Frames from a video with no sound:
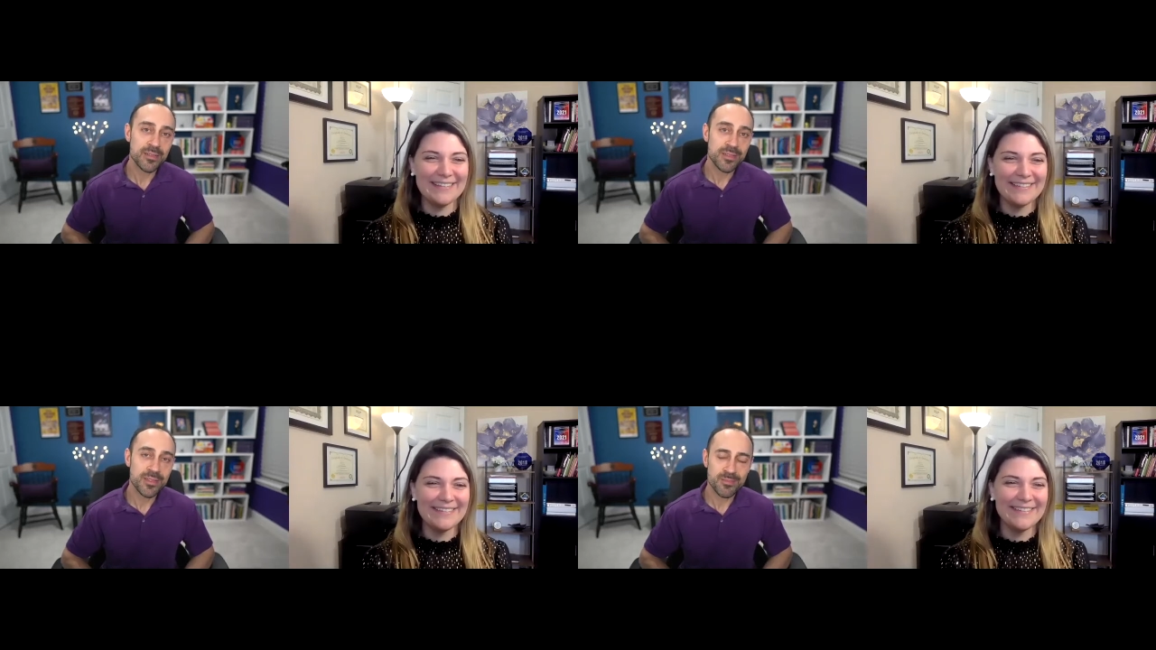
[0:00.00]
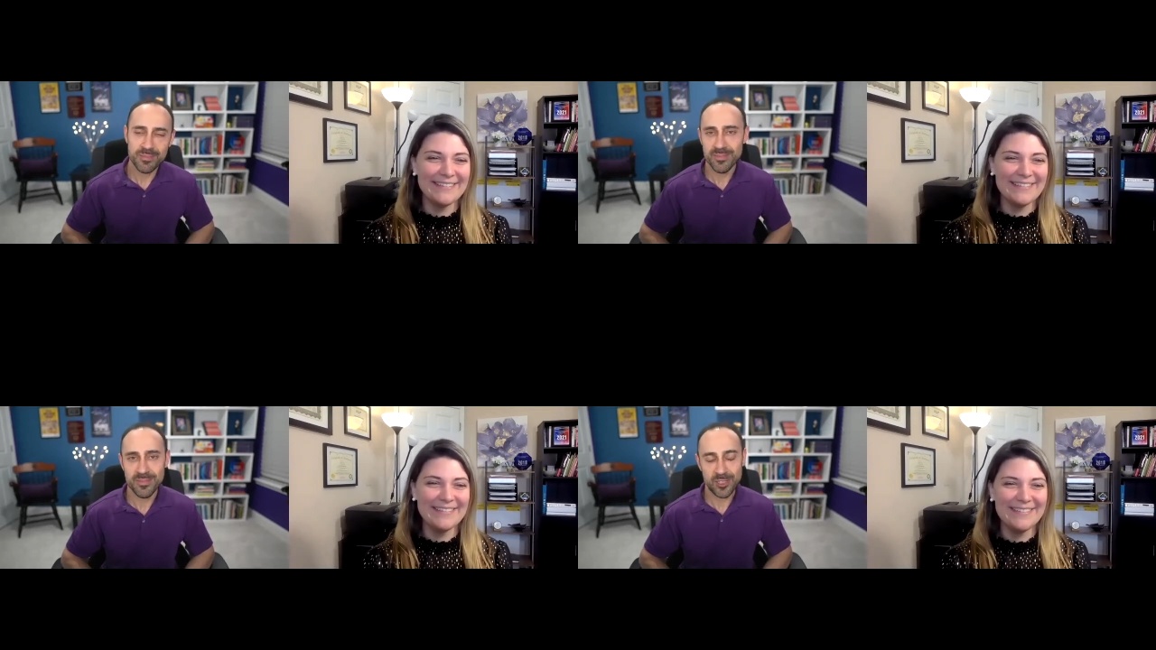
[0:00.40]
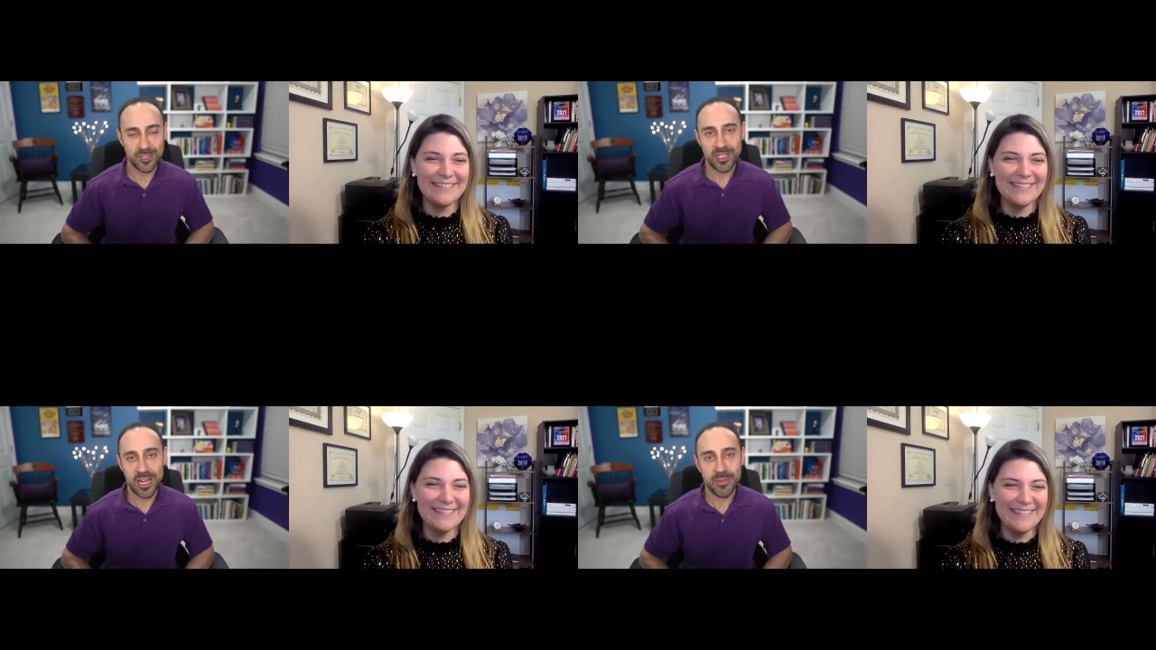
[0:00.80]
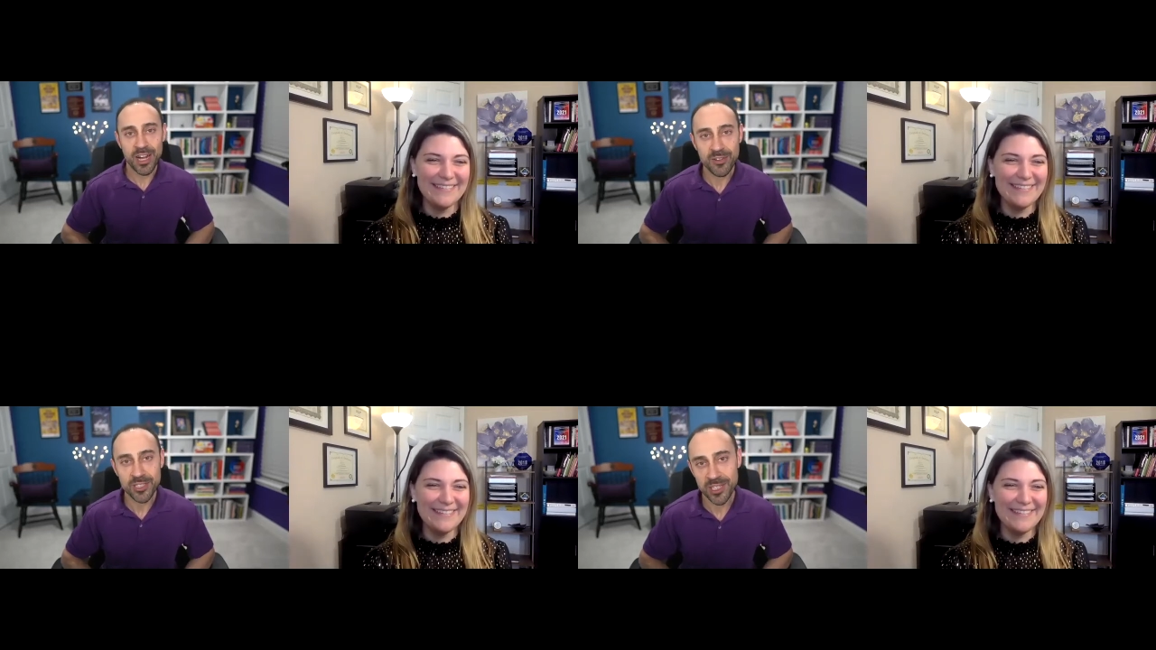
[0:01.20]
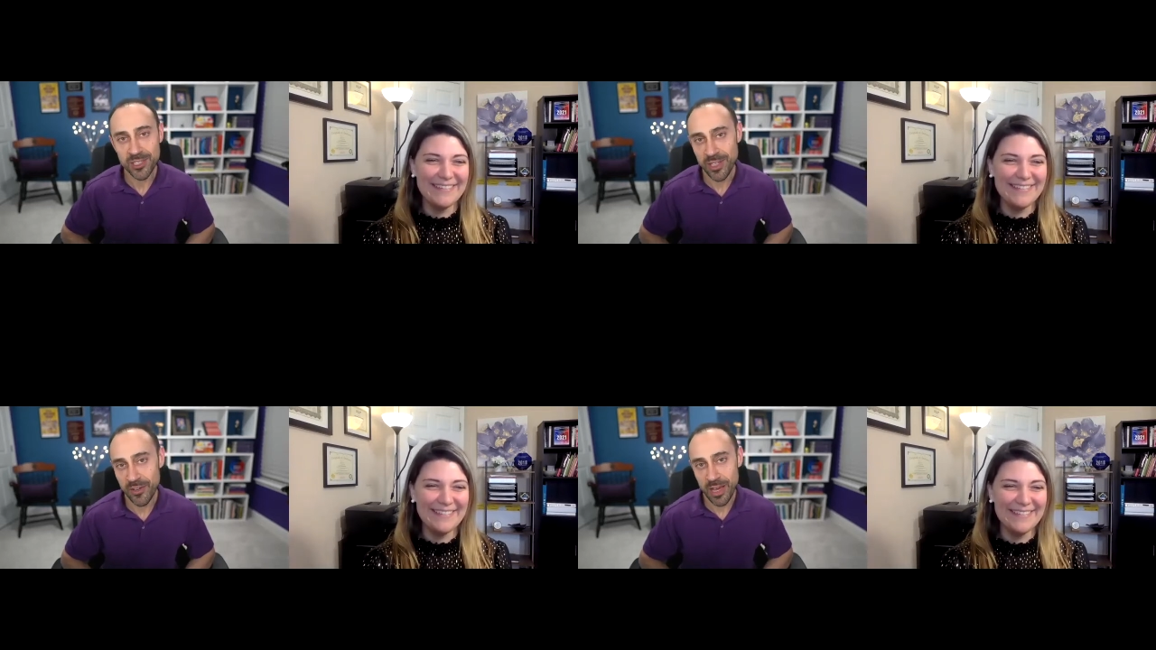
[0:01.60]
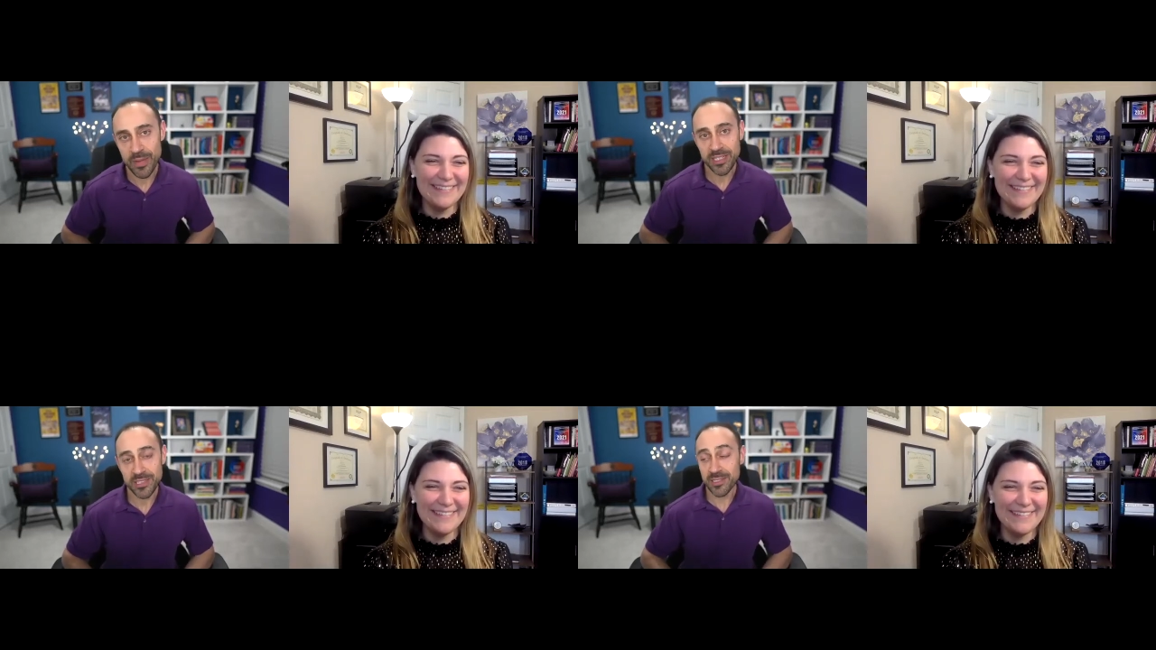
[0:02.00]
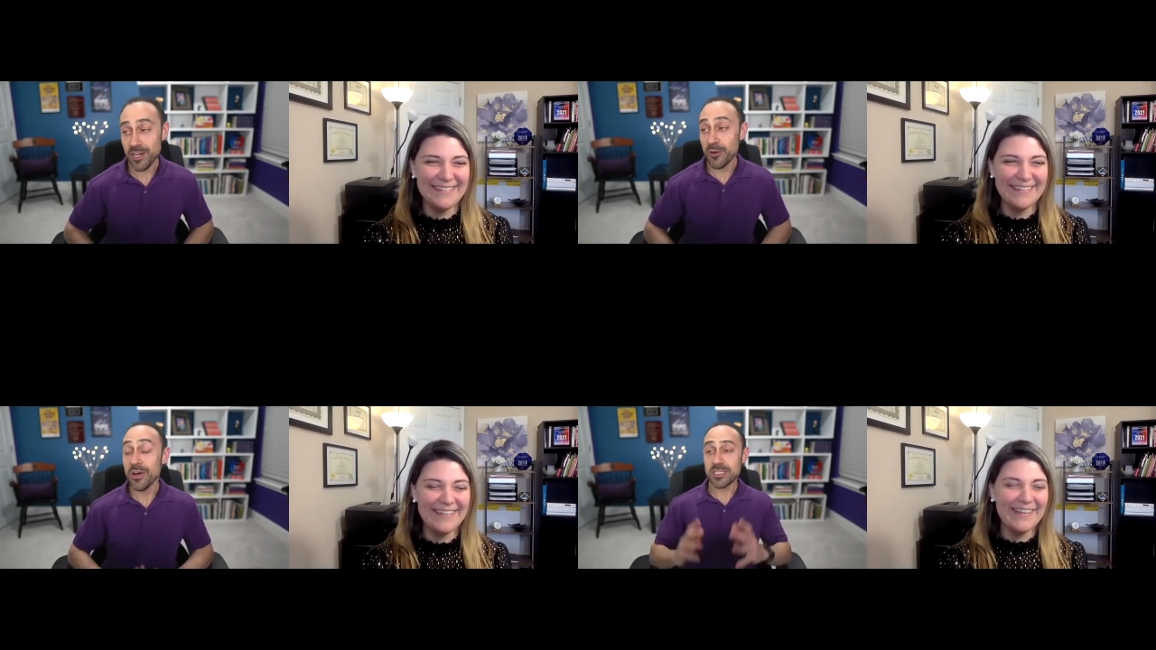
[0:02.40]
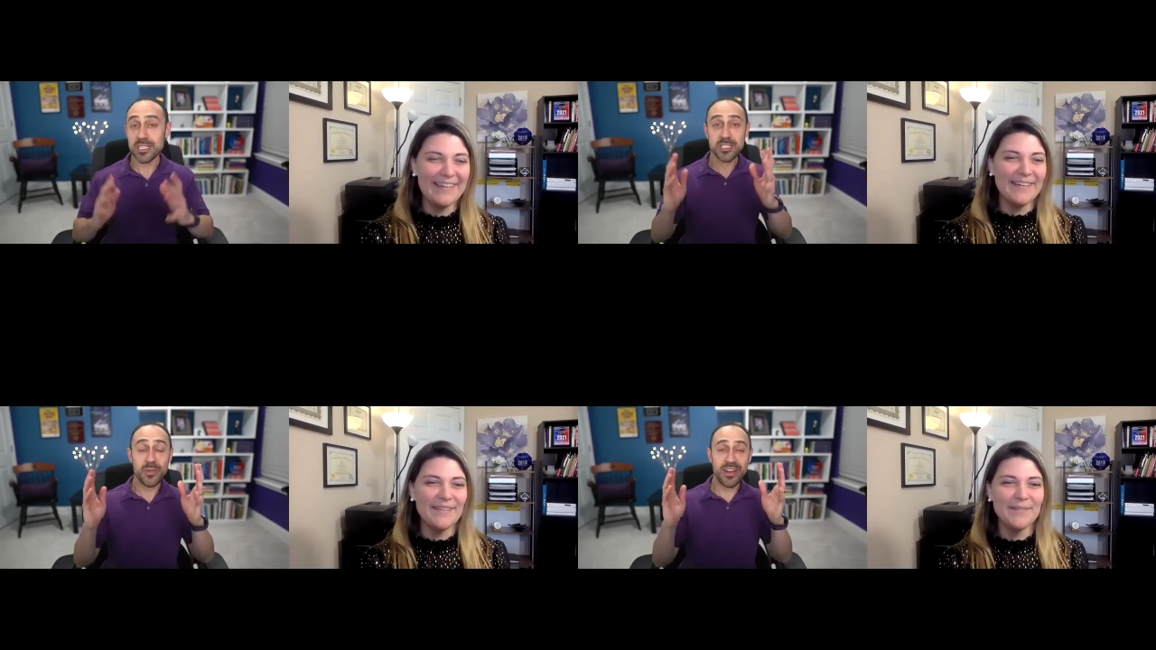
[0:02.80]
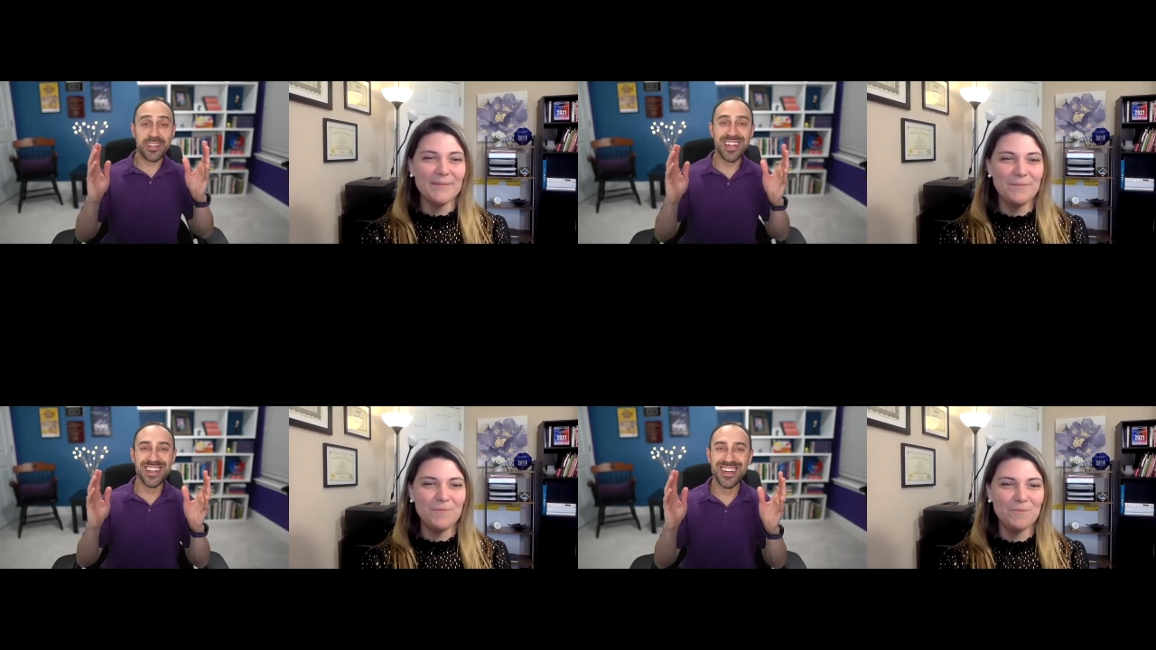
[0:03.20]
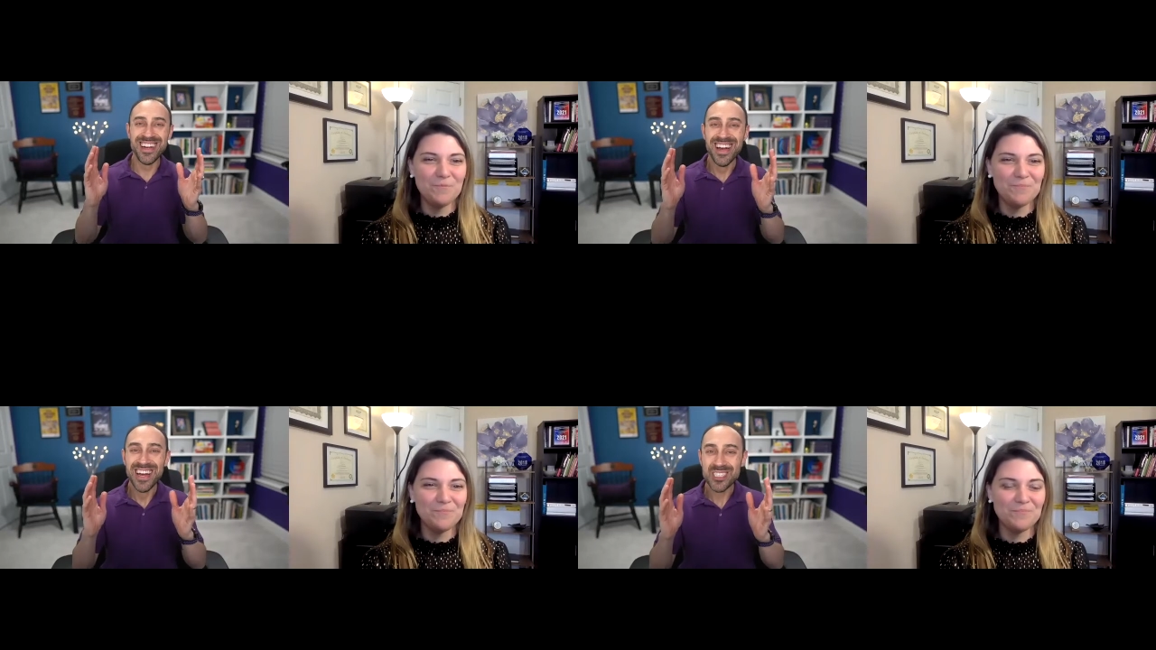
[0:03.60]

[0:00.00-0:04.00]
Speaker 1: let's just stop the conversation there. That makes sense. No, let's explain it.